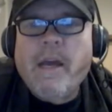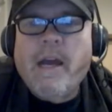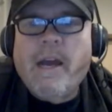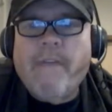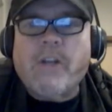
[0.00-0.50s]

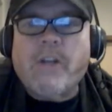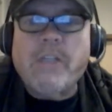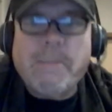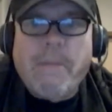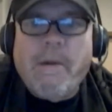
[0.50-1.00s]
for Chris
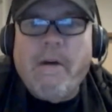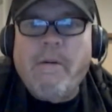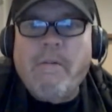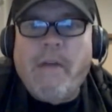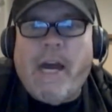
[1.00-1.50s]

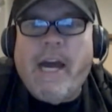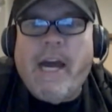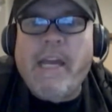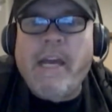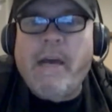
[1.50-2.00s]
Pavone, I
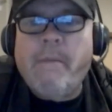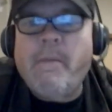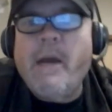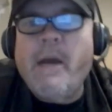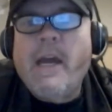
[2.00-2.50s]
am
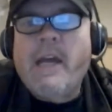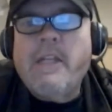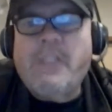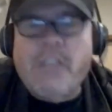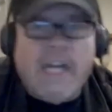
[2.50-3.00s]

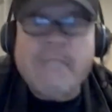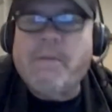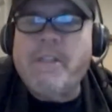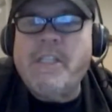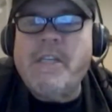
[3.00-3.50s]
Josh
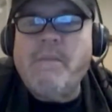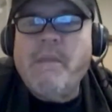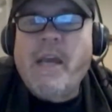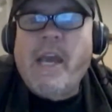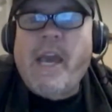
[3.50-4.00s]
Pritchett,
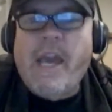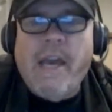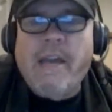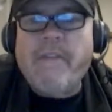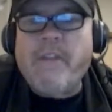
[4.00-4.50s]

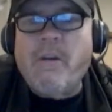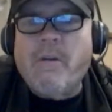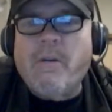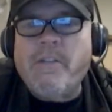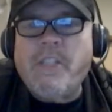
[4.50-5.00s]
head of the
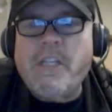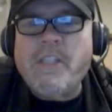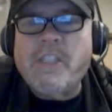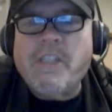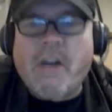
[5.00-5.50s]
Northern Virginia
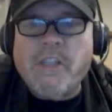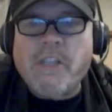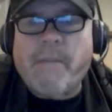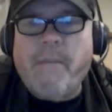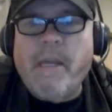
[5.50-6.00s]
Star
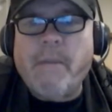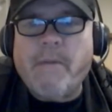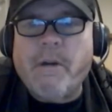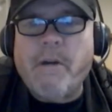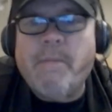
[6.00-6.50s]
Trek Meetup
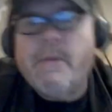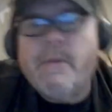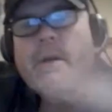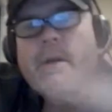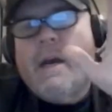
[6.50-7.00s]
Group.
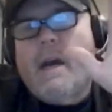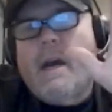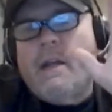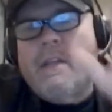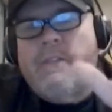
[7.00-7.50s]

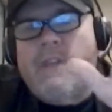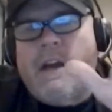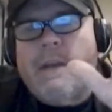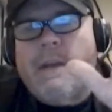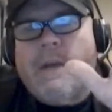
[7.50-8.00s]
Live
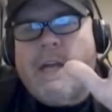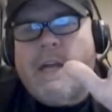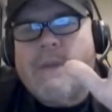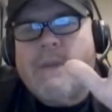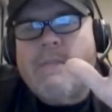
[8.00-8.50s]
long and
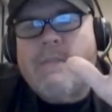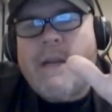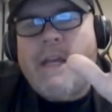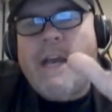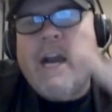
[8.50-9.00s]
prosper,
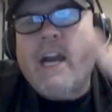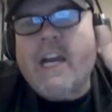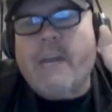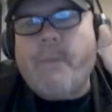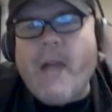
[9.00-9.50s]
everybody.
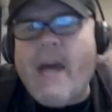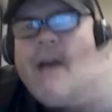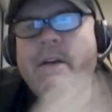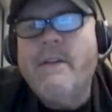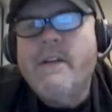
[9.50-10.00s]
Kapla.
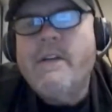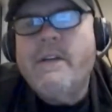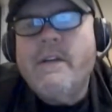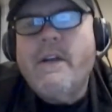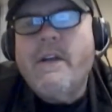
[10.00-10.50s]

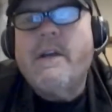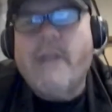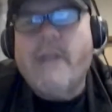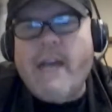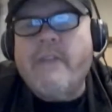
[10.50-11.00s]
Good
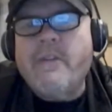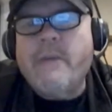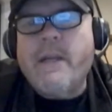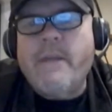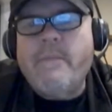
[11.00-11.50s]
night,
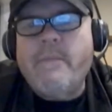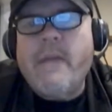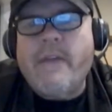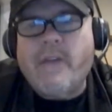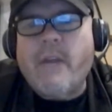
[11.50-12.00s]
everybody.
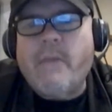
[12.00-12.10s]
Have a great